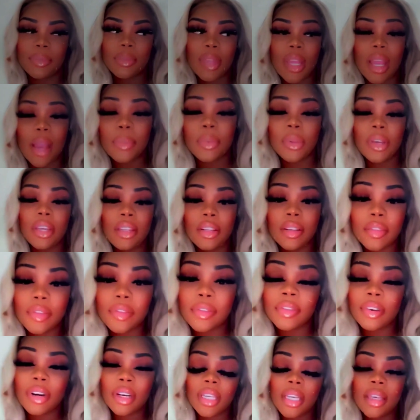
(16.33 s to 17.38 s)
I'm not in the
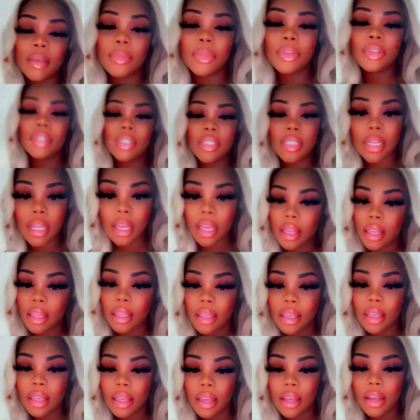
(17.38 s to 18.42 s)
fucking mood today,
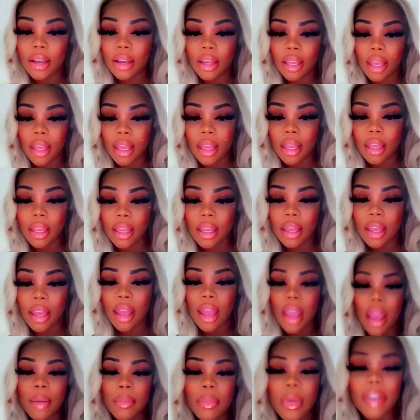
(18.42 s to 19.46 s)
okay?
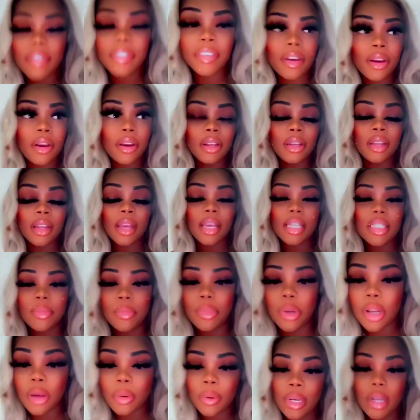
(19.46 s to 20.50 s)
My phone is
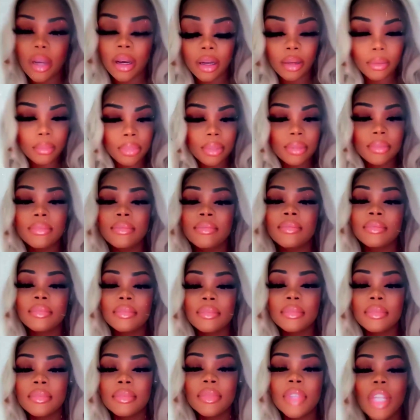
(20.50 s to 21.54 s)
blowing up.
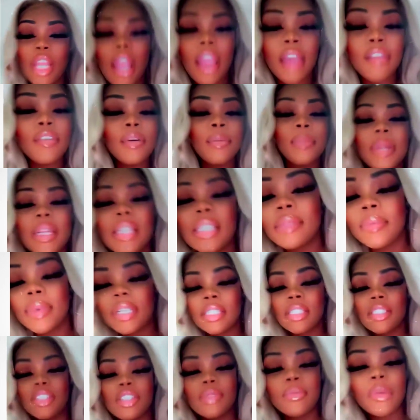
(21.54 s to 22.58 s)
Everybody's
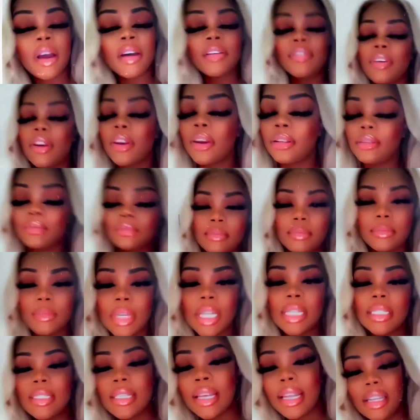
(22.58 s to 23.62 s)
messaging my phone,
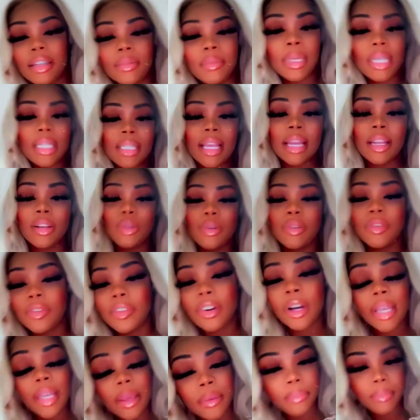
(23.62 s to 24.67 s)
telling me that little
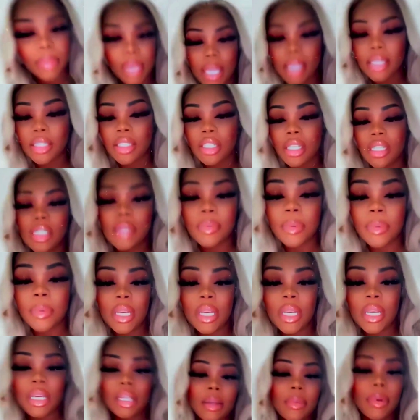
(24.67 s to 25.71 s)
fucking bitch is speaking
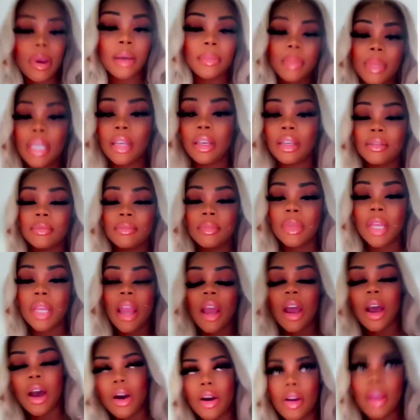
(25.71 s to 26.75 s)
about me.
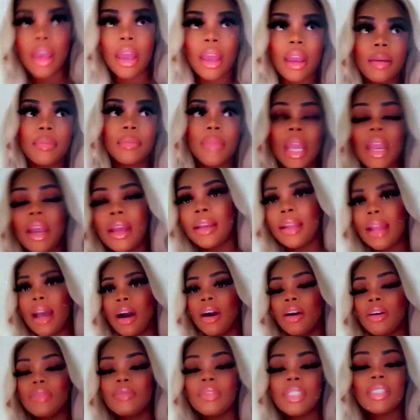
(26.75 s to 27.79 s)
Okay, now
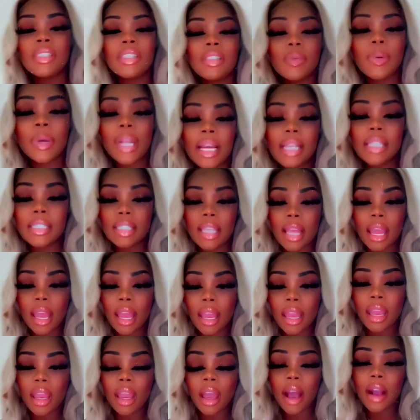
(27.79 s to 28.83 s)
this is when I
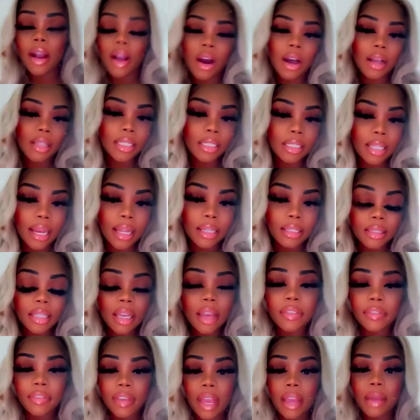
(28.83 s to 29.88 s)
say I can't stand a
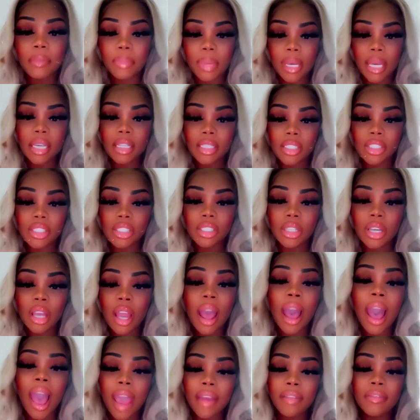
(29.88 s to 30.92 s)
fake bitch.
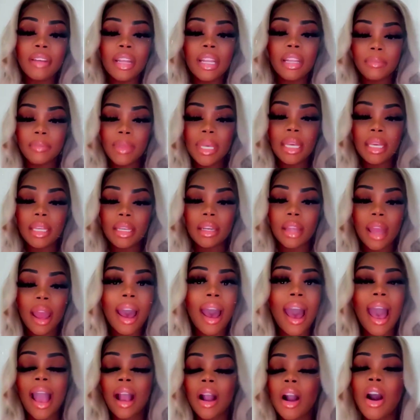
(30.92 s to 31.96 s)
I really mean
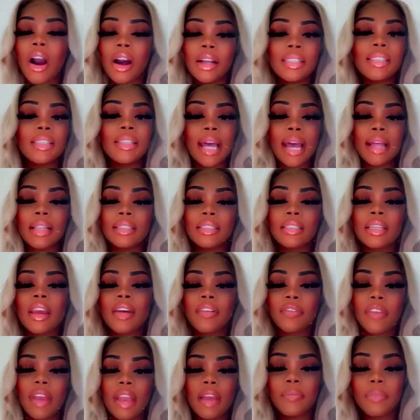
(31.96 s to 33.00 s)
I can't stand a
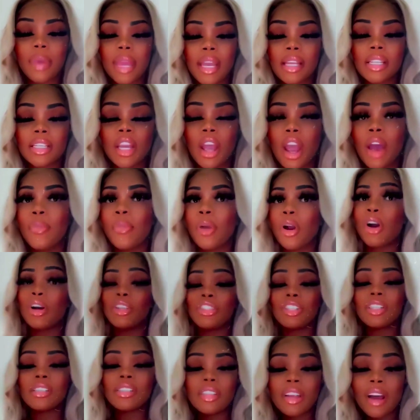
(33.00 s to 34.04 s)
fake bitch, because
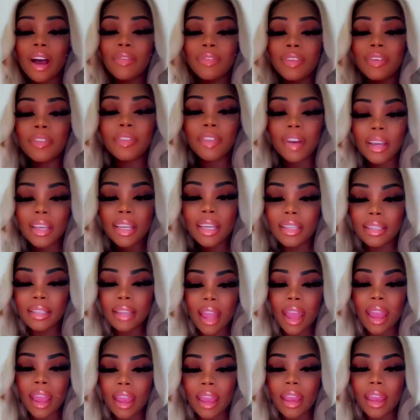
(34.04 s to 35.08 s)
just the other fucking
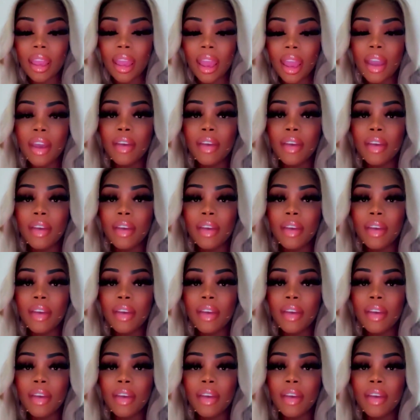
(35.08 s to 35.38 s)
day,